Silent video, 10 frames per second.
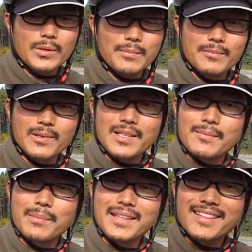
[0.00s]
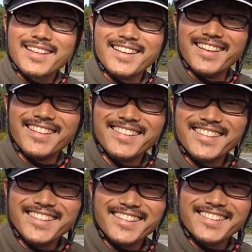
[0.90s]
Uh, as a
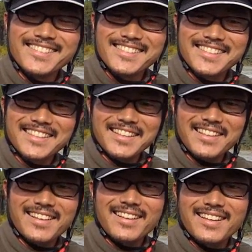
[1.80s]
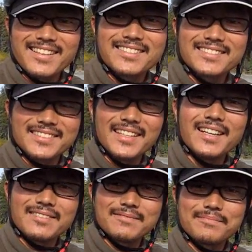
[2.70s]
as someone riding a bicycle on the yeah.
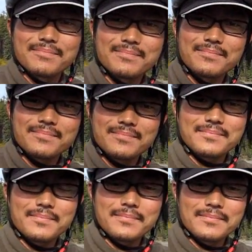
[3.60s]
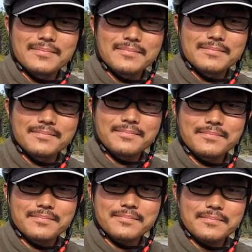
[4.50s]
road, uh, is it
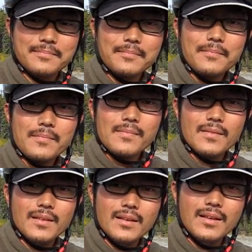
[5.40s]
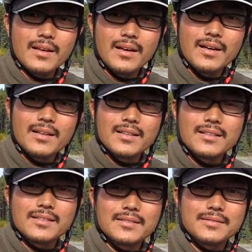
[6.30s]
uh, is does it worry you when
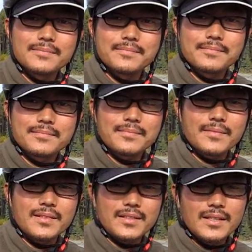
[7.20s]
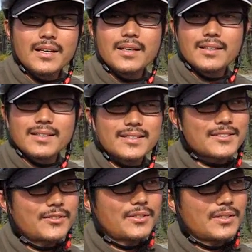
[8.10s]
people are using their cell phones? Yeah.
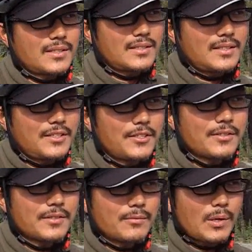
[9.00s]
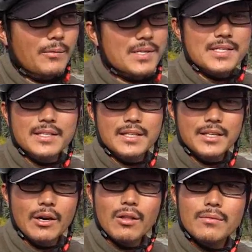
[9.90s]
So you know, when I was in the
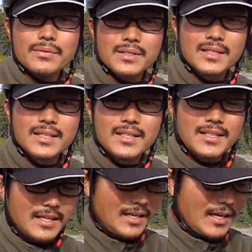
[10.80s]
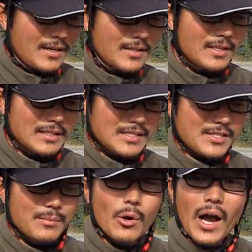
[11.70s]
Yolof, I had a
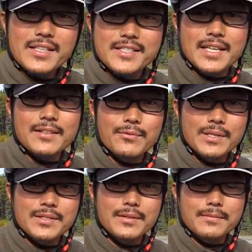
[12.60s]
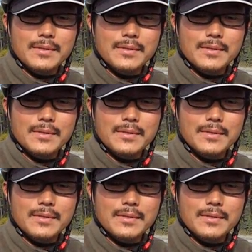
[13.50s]
small accident with a